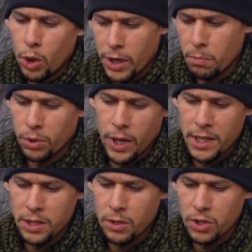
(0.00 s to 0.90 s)
put in
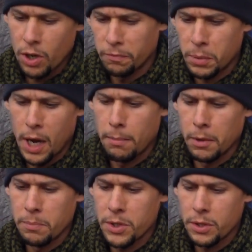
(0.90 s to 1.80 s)
place to solve
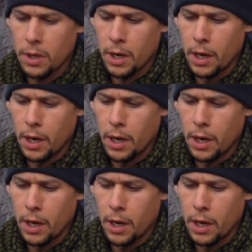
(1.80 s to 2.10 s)
problems